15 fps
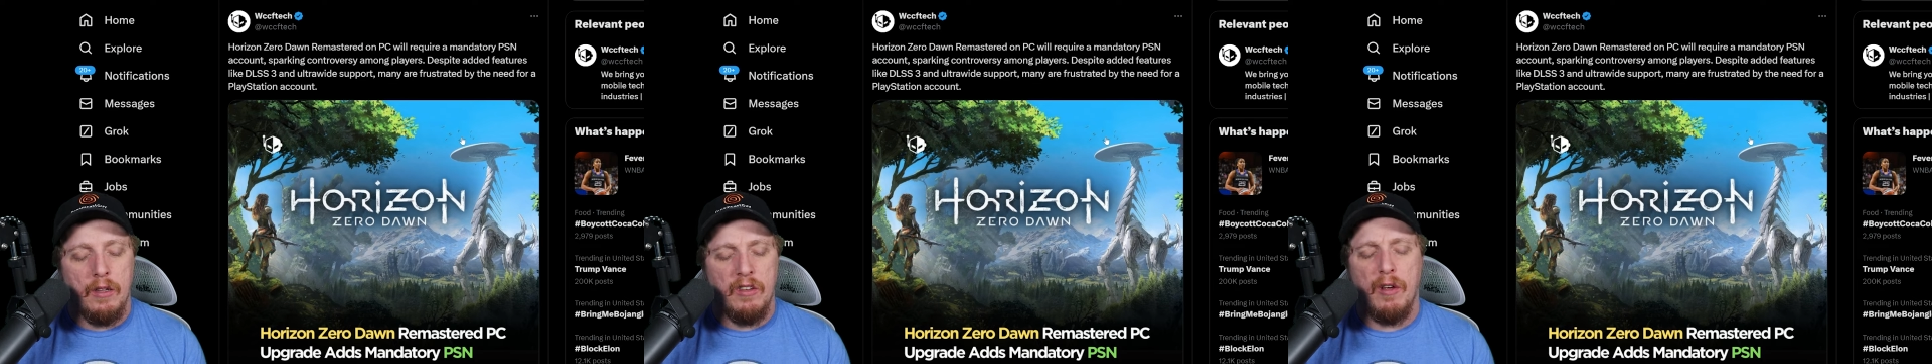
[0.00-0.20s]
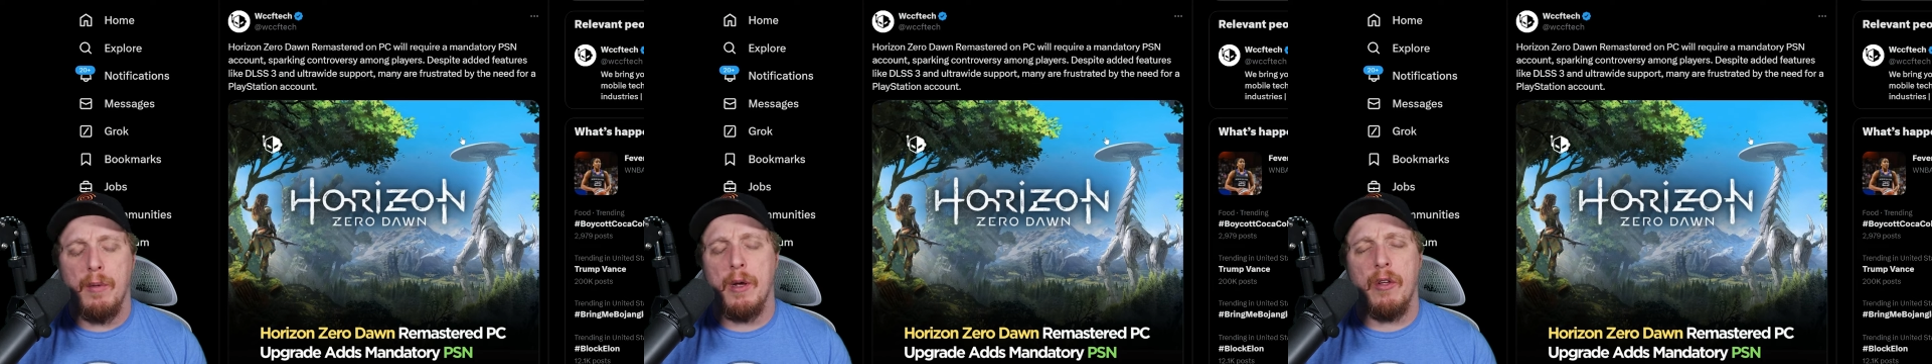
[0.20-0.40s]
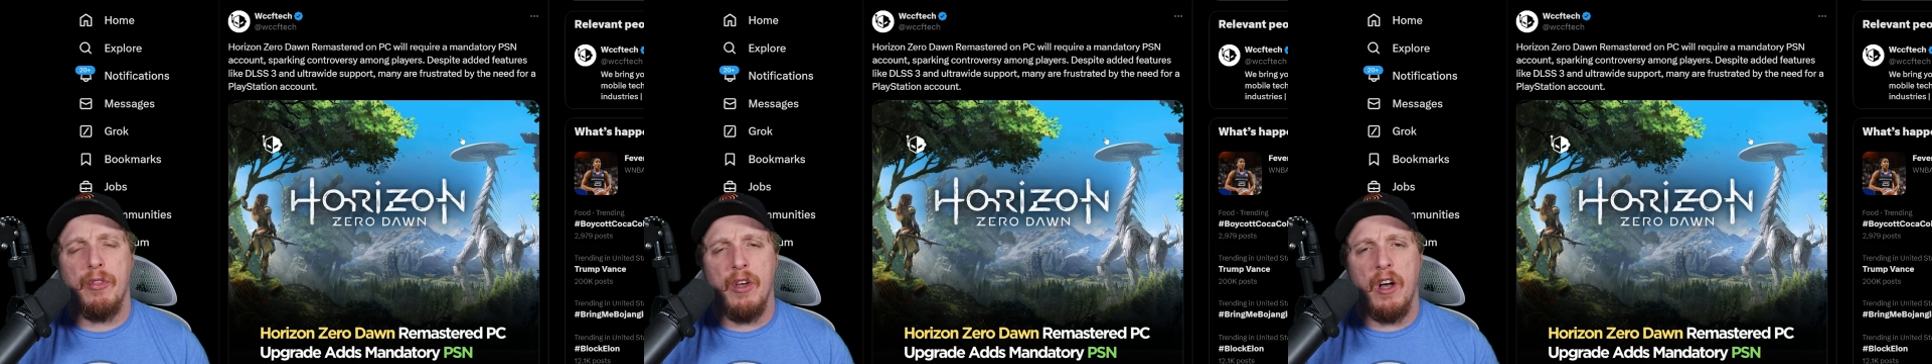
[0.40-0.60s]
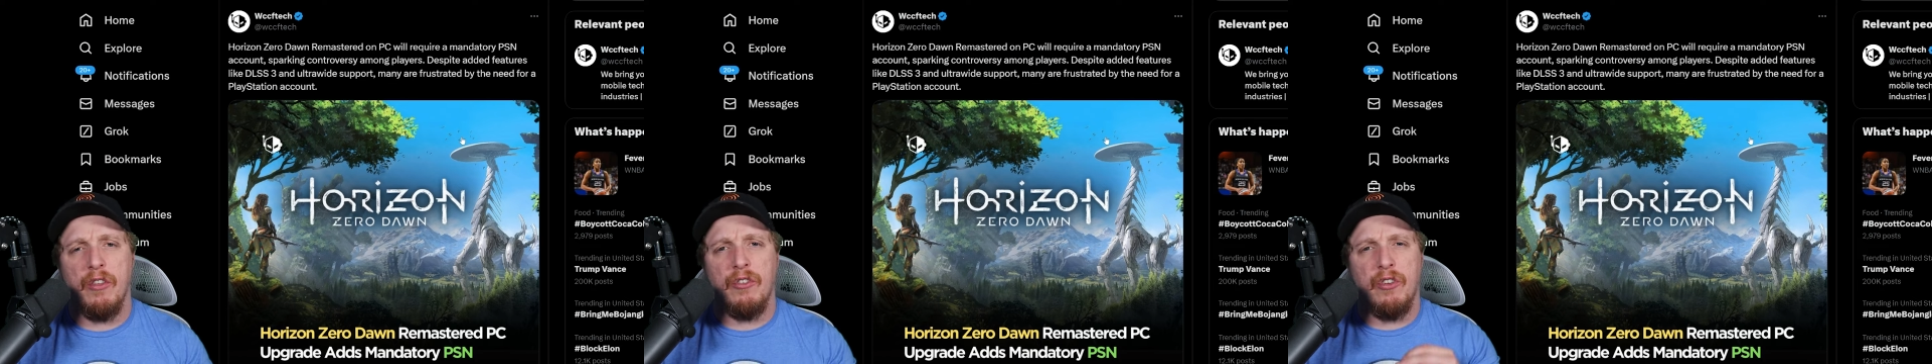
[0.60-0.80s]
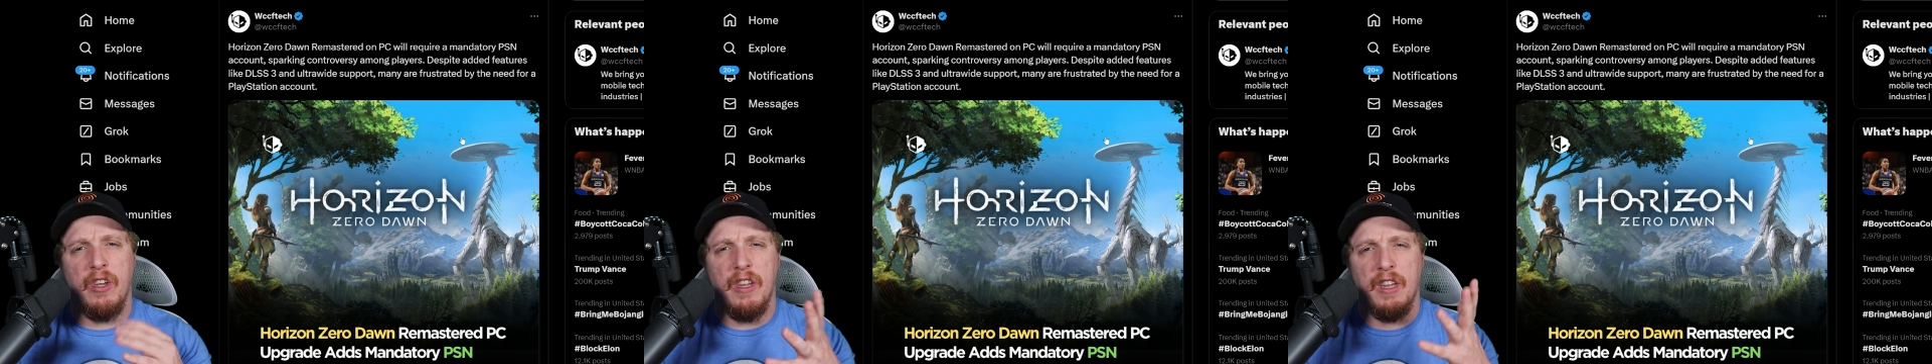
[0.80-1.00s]
tell me your
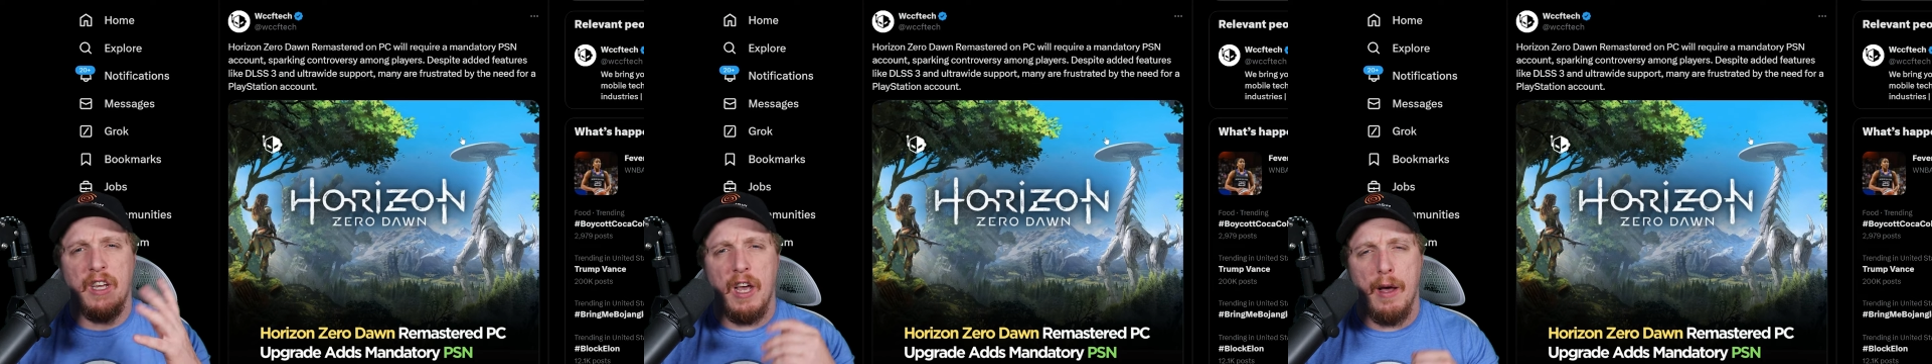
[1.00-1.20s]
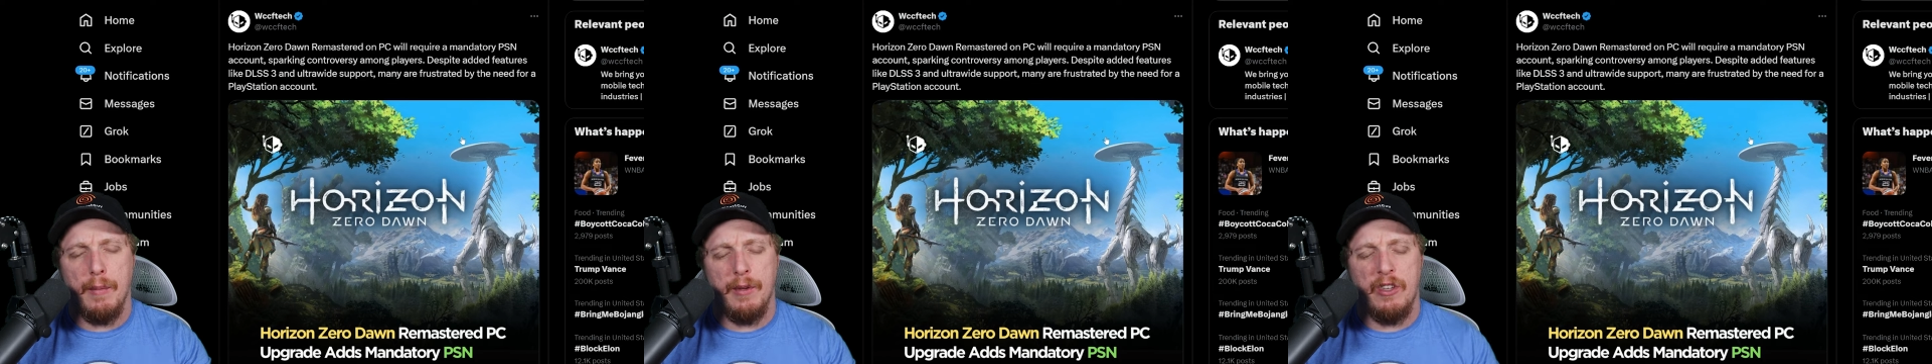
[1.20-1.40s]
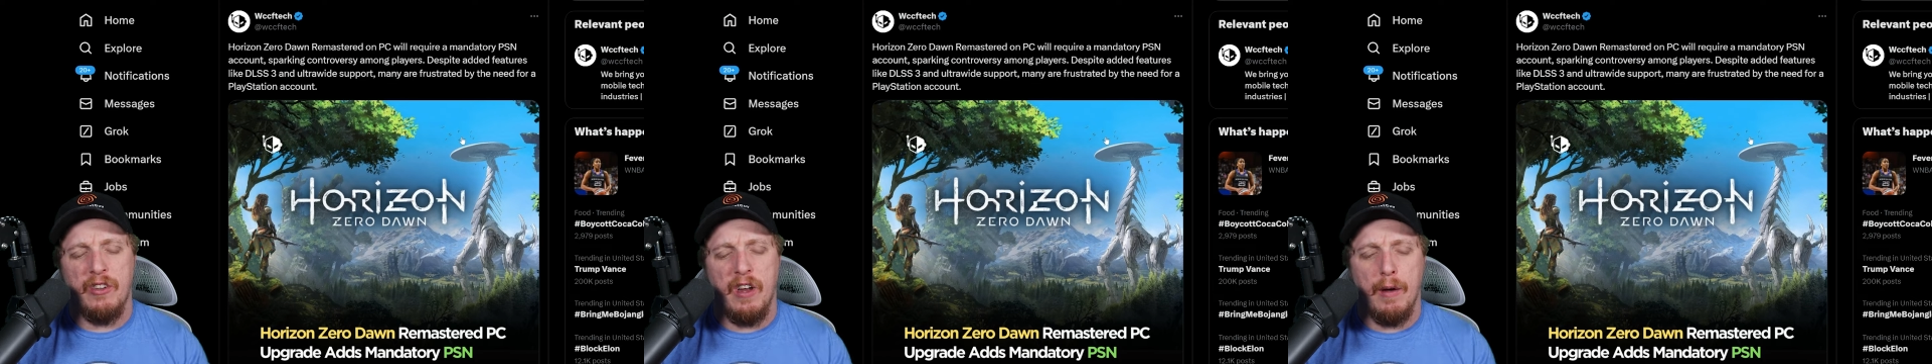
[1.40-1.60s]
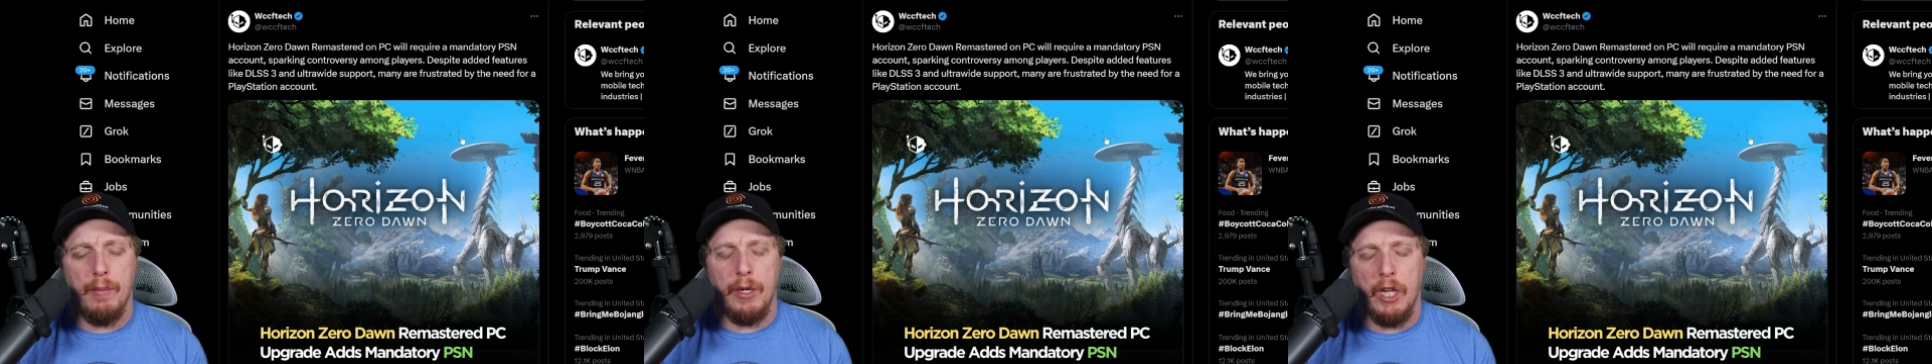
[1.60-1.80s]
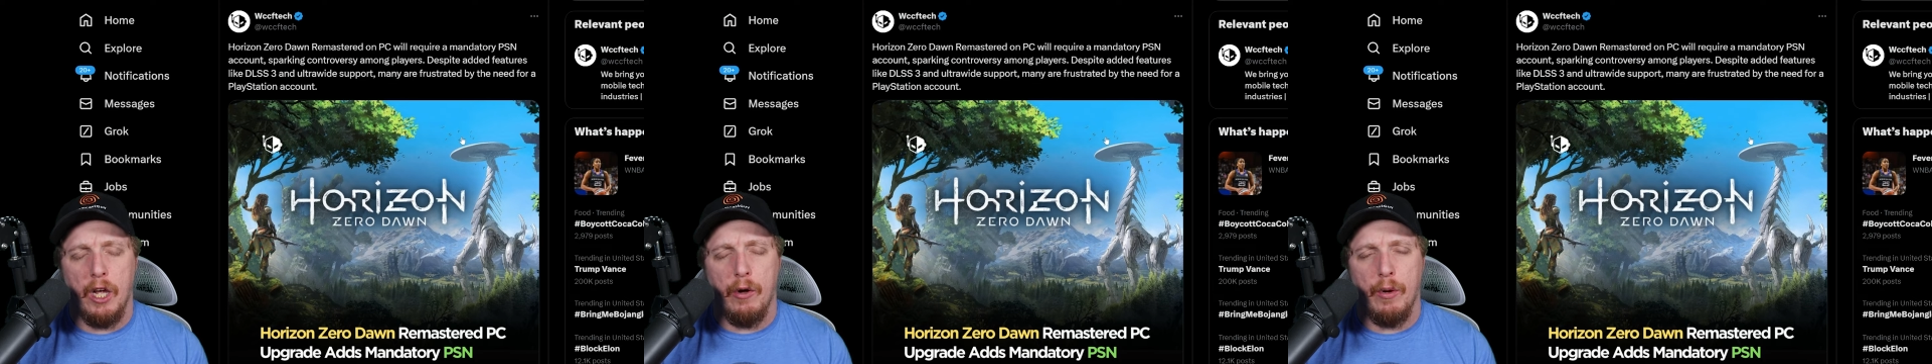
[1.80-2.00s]
thoughts in the comments down
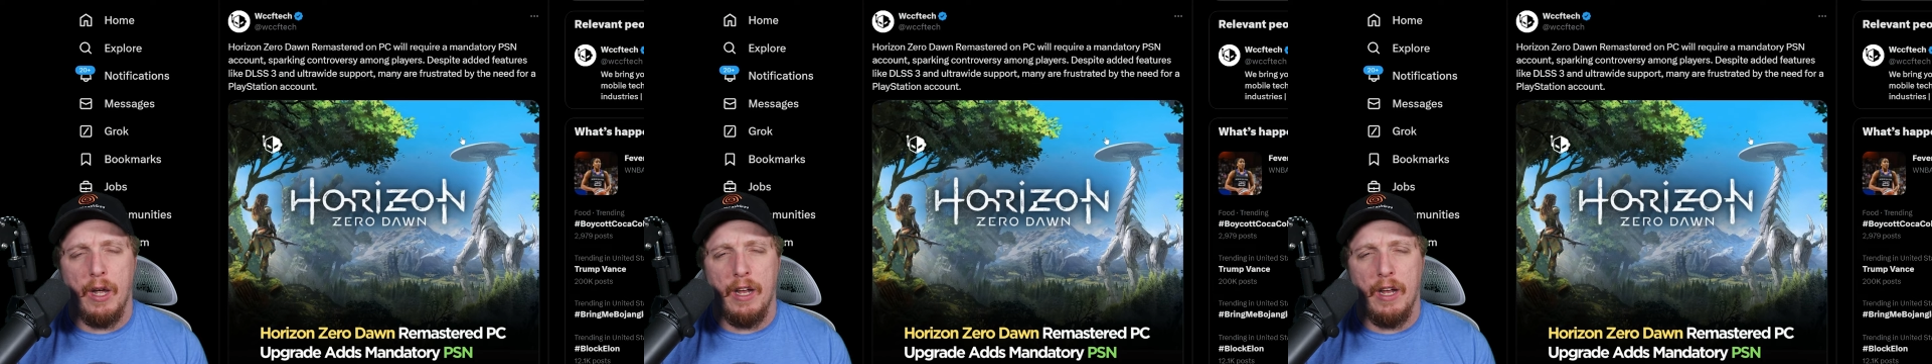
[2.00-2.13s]
below,